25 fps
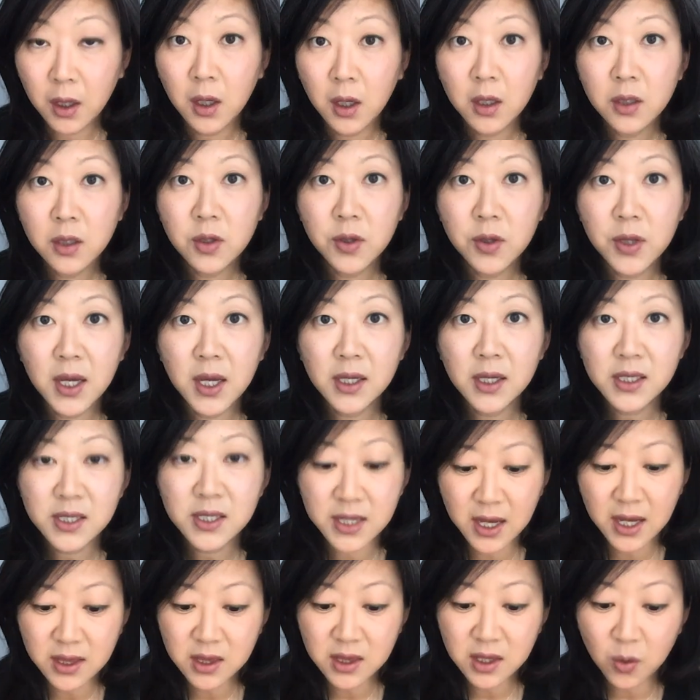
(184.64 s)
To the
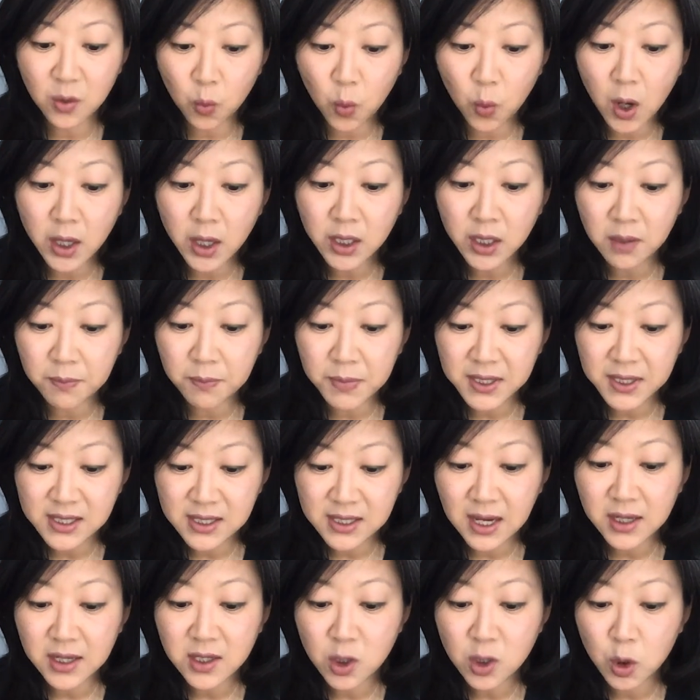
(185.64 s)
extent that one can be
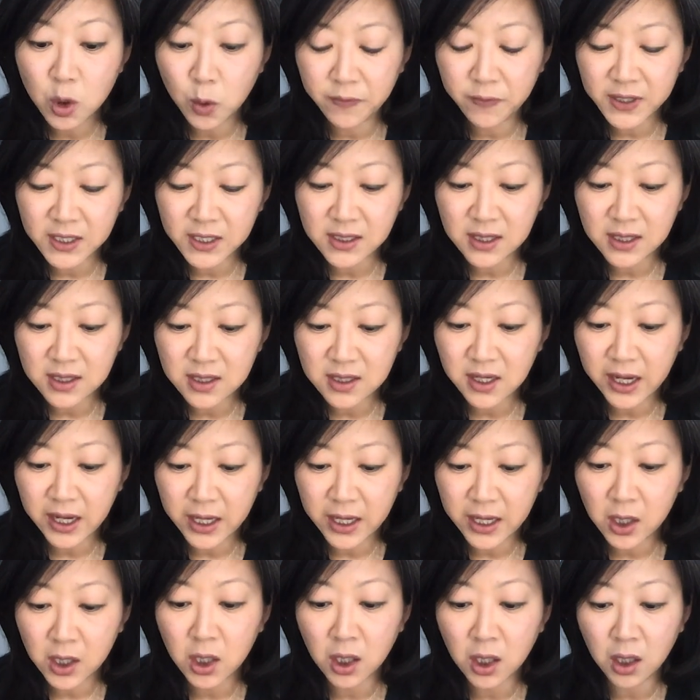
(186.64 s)
said to have existed at
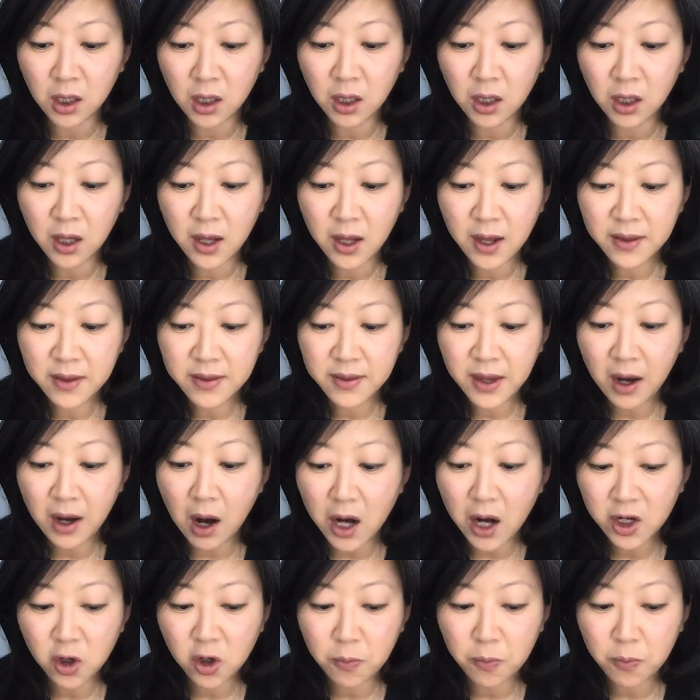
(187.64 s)
all, they
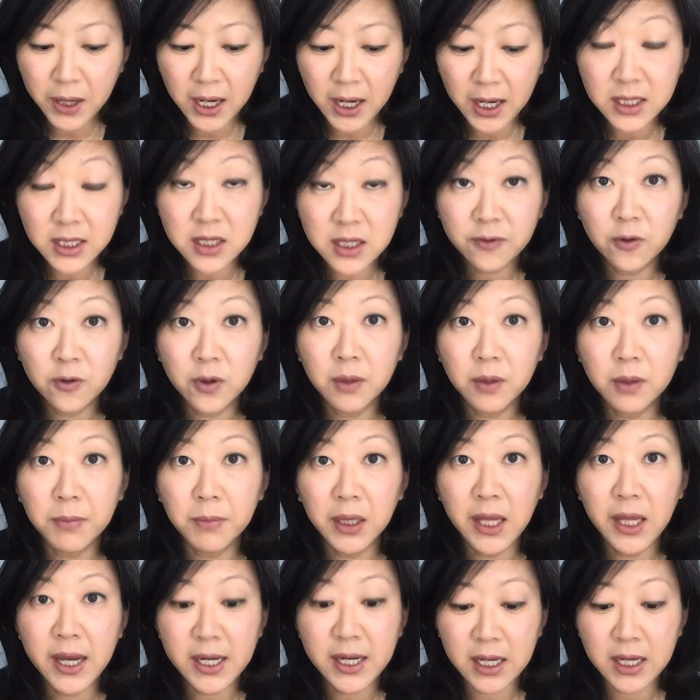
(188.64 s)
occupy different
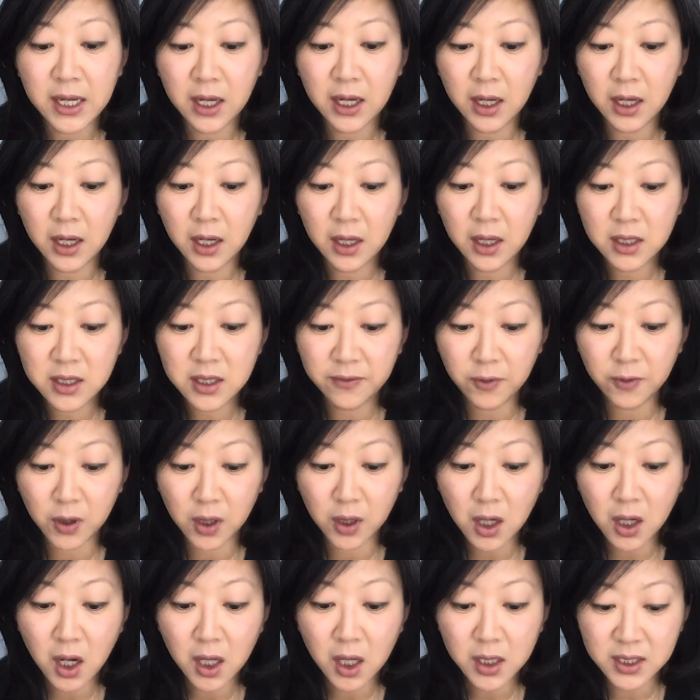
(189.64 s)
millennia, different
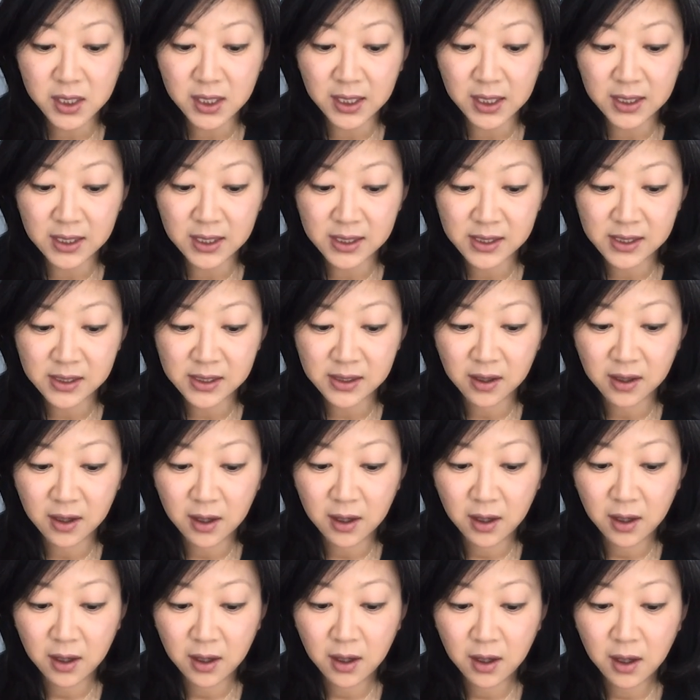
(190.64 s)
continents.
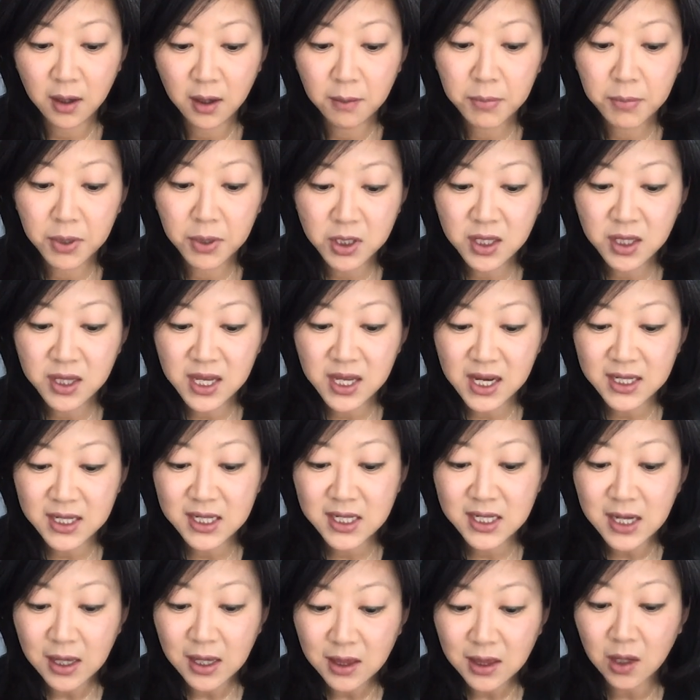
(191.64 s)
But to the
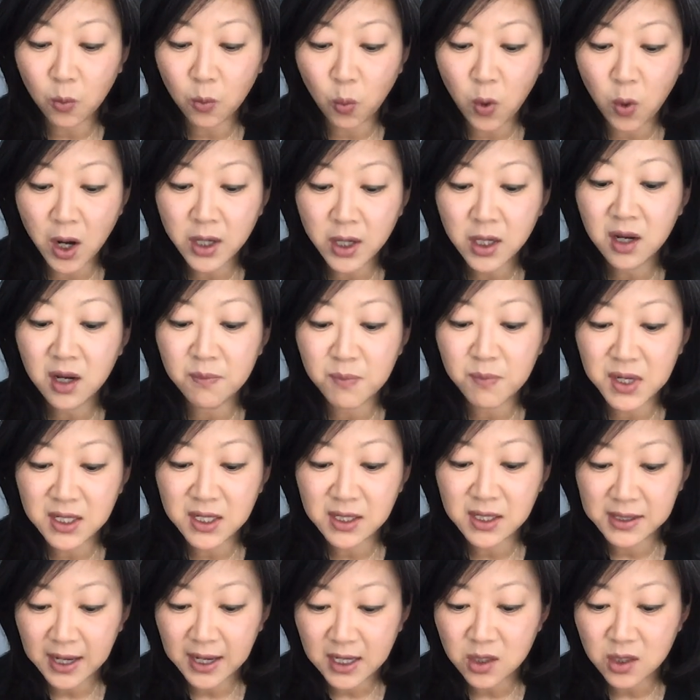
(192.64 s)
extent that one can be
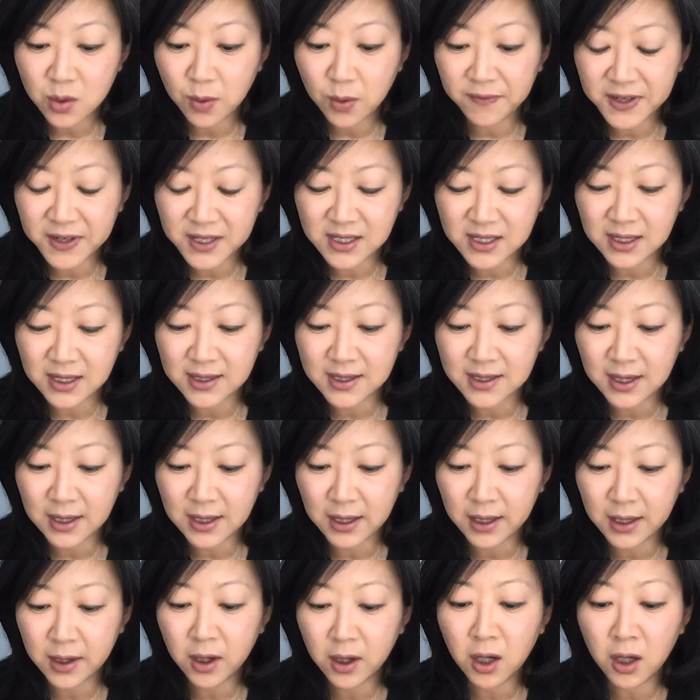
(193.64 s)
said to have existed
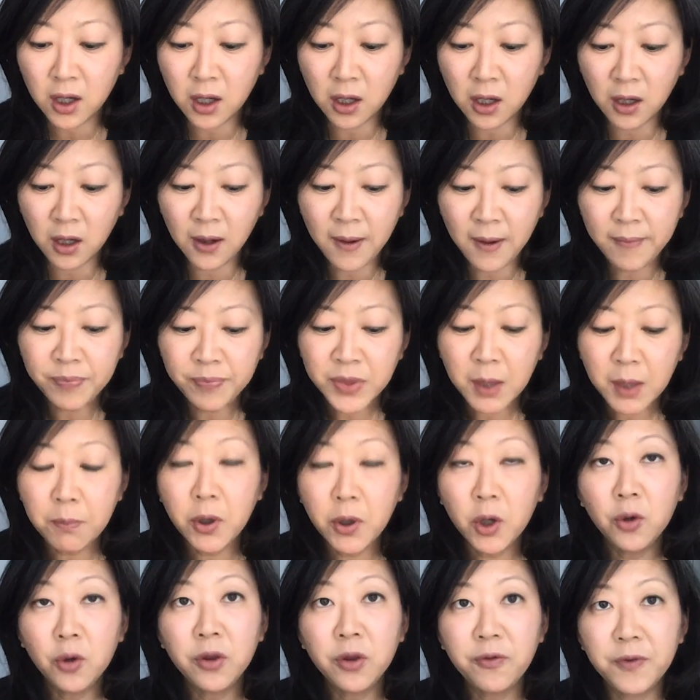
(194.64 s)
at all,
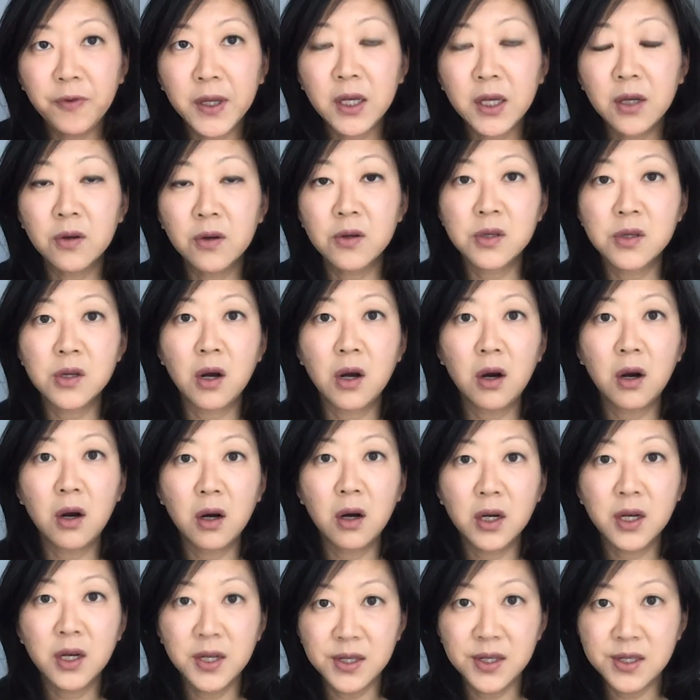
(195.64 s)
both figures are
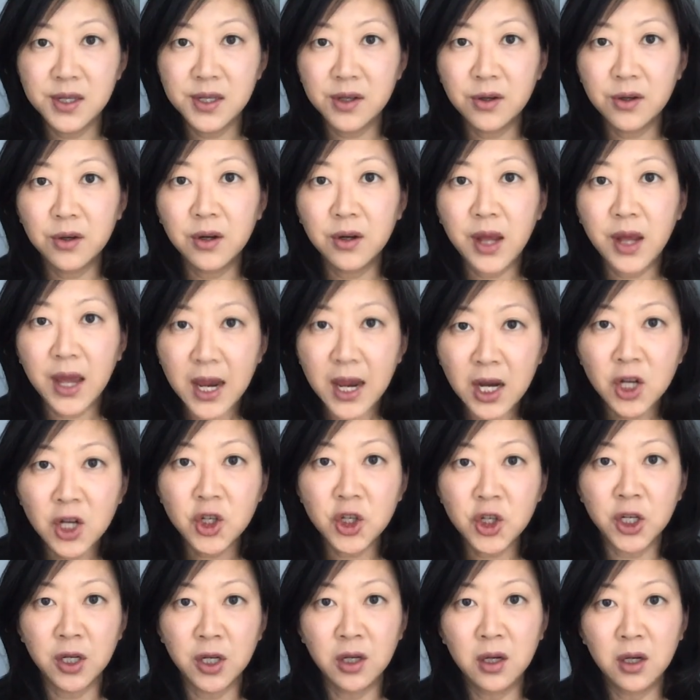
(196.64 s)
considered
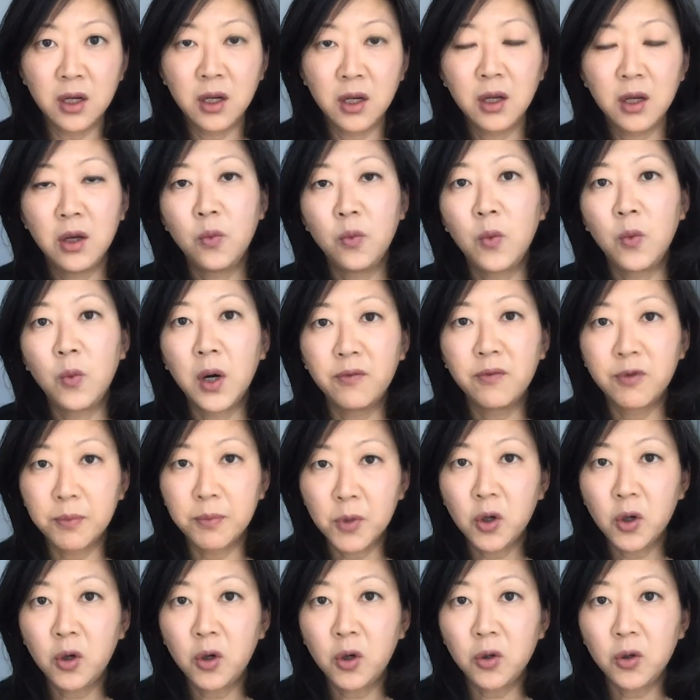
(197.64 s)
Asian, one from
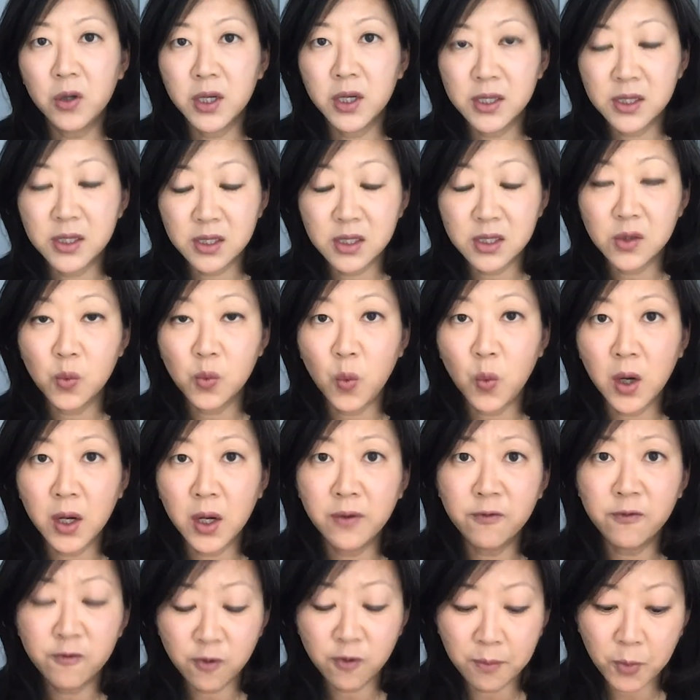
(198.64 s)
Colchis,
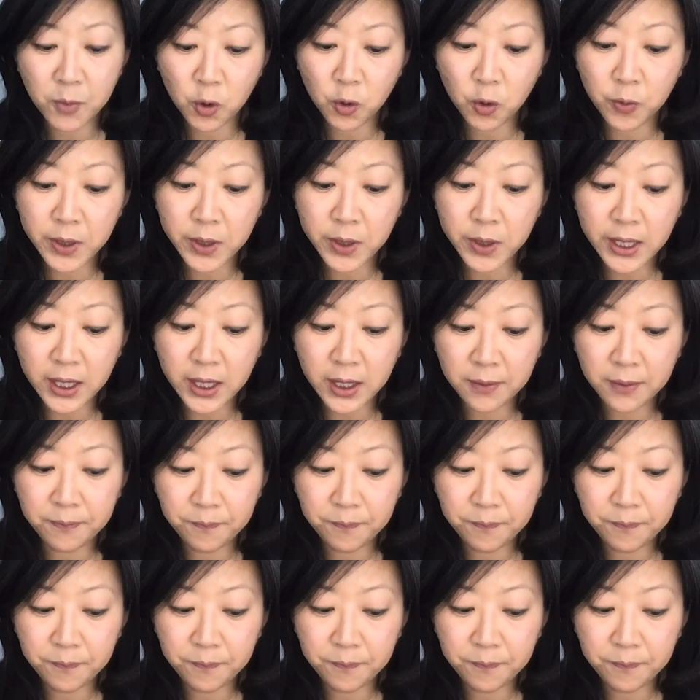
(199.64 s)
one from Korea.